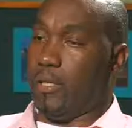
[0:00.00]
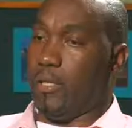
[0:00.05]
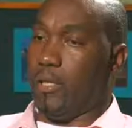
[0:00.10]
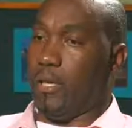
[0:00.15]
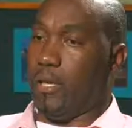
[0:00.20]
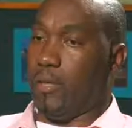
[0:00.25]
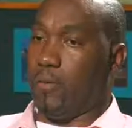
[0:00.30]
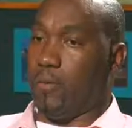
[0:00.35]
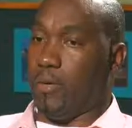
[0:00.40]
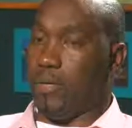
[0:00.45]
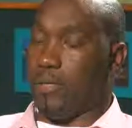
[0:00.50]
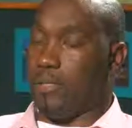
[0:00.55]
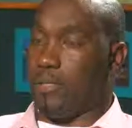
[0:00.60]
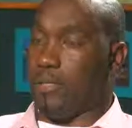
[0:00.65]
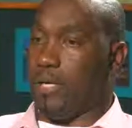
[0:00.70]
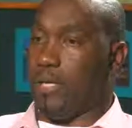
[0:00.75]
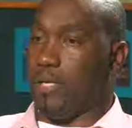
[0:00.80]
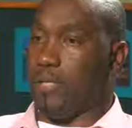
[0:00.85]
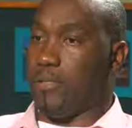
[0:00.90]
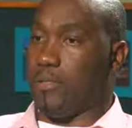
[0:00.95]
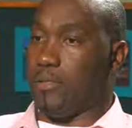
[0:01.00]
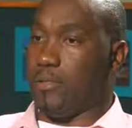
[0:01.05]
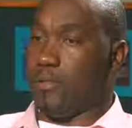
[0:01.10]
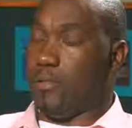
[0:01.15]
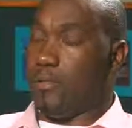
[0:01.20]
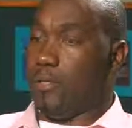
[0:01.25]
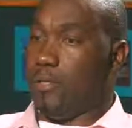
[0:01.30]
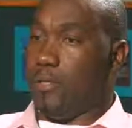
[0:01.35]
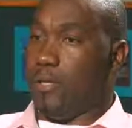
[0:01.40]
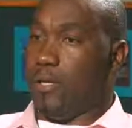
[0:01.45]
then once that is
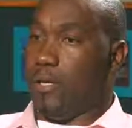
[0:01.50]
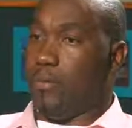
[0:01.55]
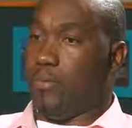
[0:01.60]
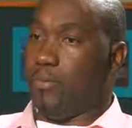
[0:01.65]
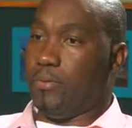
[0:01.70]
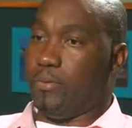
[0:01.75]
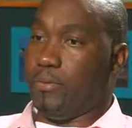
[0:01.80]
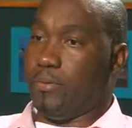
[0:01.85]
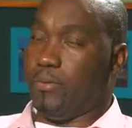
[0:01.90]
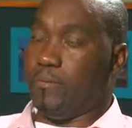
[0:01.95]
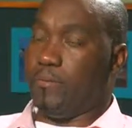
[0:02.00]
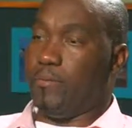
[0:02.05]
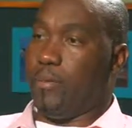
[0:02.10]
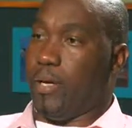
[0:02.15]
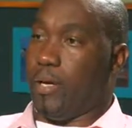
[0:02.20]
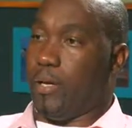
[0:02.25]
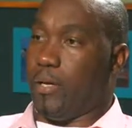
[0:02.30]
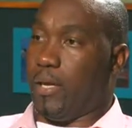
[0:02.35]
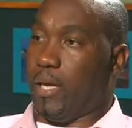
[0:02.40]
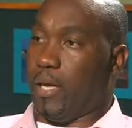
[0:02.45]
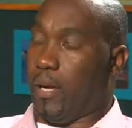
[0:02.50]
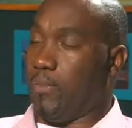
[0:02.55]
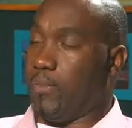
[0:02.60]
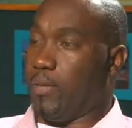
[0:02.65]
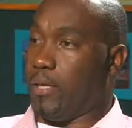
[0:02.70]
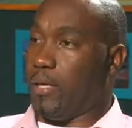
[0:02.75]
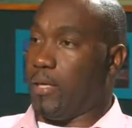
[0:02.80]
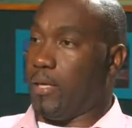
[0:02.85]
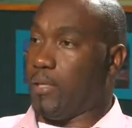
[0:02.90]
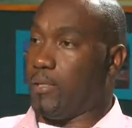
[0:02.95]
approved by
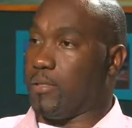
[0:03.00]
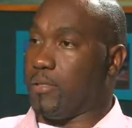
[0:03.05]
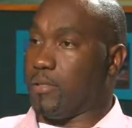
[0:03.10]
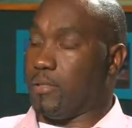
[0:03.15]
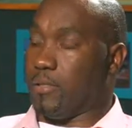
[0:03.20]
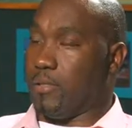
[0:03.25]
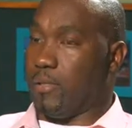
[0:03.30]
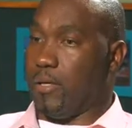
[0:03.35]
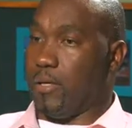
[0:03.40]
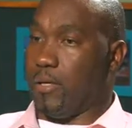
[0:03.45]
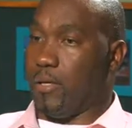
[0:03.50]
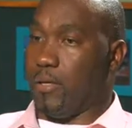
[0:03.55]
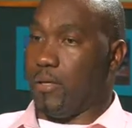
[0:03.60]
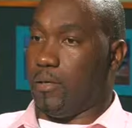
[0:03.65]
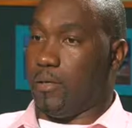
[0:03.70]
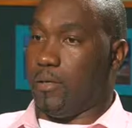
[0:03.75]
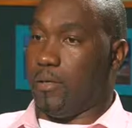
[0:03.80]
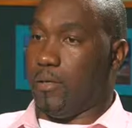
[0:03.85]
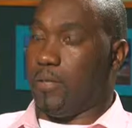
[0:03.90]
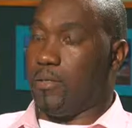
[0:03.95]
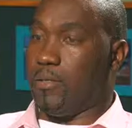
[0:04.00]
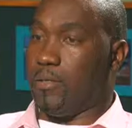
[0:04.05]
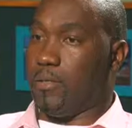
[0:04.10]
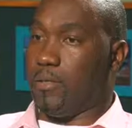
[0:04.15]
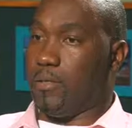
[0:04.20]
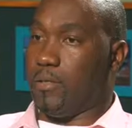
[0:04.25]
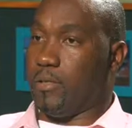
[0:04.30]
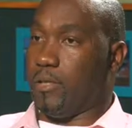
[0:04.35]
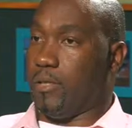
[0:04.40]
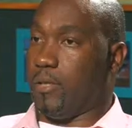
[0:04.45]
Cabinet as
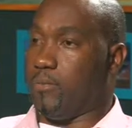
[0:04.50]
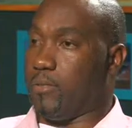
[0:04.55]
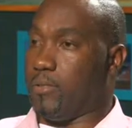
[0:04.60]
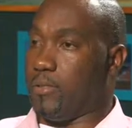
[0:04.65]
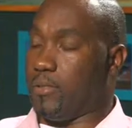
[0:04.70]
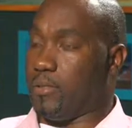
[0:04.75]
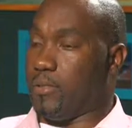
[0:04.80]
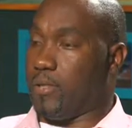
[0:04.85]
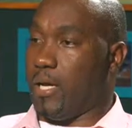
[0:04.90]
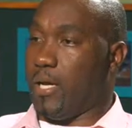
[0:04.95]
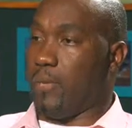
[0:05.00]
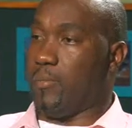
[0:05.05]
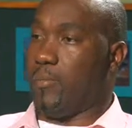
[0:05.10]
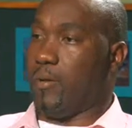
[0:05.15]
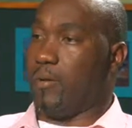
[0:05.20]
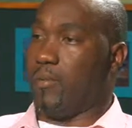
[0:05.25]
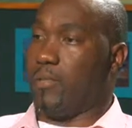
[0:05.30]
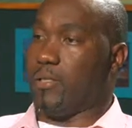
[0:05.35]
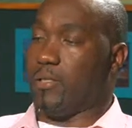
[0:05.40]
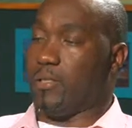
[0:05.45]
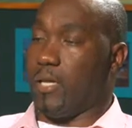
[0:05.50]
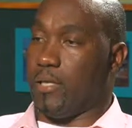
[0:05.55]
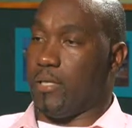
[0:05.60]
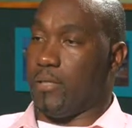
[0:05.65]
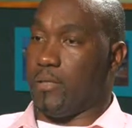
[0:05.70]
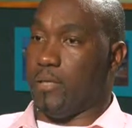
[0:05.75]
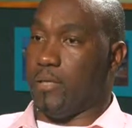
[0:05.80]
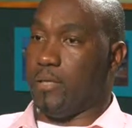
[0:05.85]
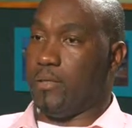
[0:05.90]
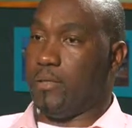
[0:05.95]
criteria, then we'll start
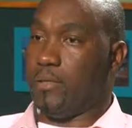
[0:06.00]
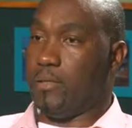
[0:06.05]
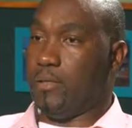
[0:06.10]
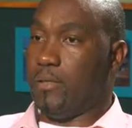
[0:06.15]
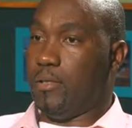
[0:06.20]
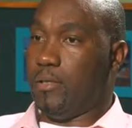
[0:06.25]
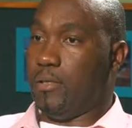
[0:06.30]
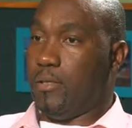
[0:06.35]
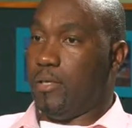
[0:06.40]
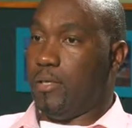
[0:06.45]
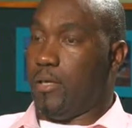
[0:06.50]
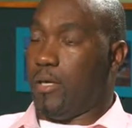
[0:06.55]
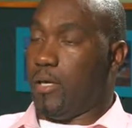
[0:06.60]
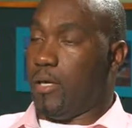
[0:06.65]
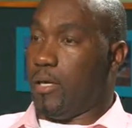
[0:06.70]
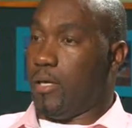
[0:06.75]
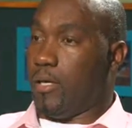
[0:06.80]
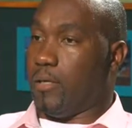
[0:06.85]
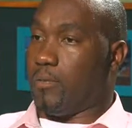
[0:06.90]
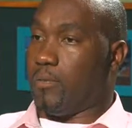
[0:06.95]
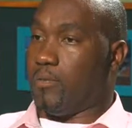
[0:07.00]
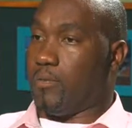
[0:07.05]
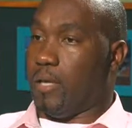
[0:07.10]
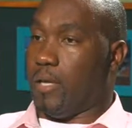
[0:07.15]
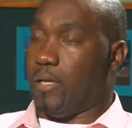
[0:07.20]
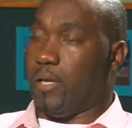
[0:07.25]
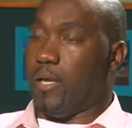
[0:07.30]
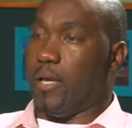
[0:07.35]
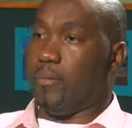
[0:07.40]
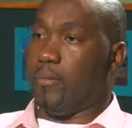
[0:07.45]
publicizing it and try
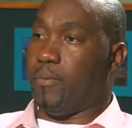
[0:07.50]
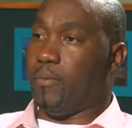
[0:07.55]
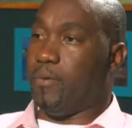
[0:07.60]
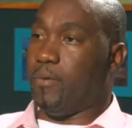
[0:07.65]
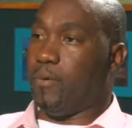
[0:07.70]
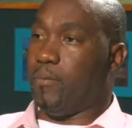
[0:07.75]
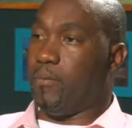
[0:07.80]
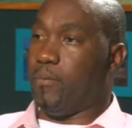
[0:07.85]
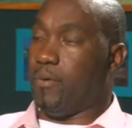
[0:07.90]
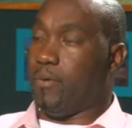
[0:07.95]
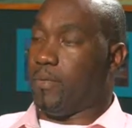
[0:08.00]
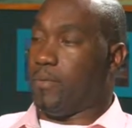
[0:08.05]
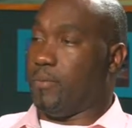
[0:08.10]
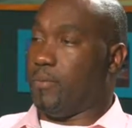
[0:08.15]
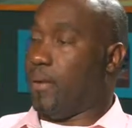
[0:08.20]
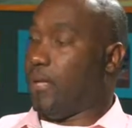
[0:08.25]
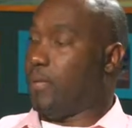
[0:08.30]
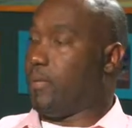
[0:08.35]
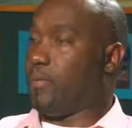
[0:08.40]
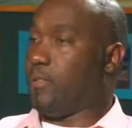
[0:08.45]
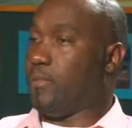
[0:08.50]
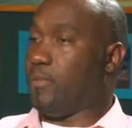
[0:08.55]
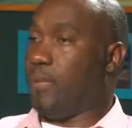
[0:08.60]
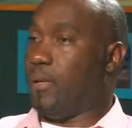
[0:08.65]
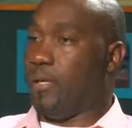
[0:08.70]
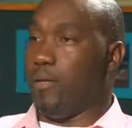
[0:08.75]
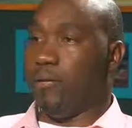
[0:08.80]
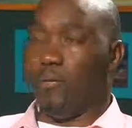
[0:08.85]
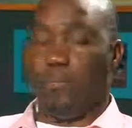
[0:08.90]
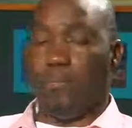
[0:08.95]
to get people on board to
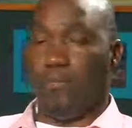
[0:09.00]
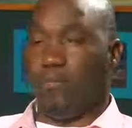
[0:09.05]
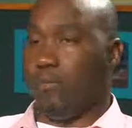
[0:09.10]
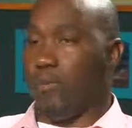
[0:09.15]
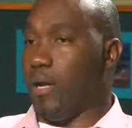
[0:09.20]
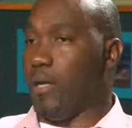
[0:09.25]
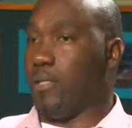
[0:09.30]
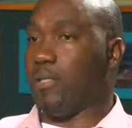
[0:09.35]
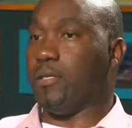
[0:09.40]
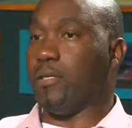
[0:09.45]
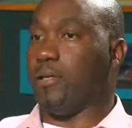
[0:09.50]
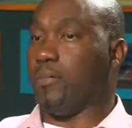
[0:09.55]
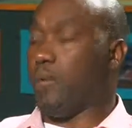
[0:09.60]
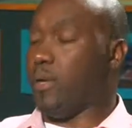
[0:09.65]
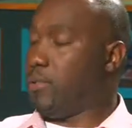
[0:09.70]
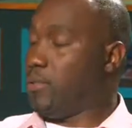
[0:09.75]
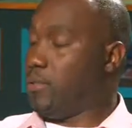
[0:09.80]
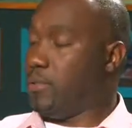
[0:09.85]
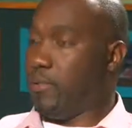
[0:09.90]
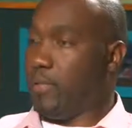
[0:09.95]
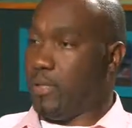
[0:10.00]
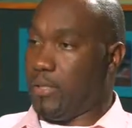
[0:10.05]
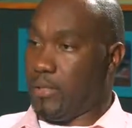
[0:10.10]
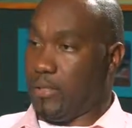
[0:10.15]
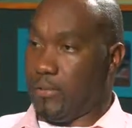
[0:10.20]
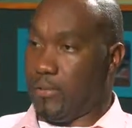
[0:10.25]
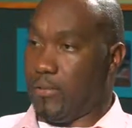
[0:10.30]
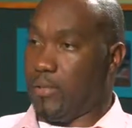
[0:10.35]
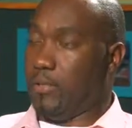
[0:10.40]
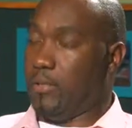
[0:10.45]
participate. It would be voluntary participation
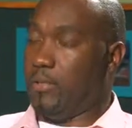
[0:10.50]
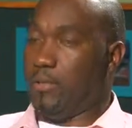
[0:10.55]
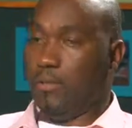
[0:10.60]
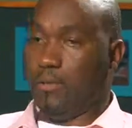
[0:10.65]
only,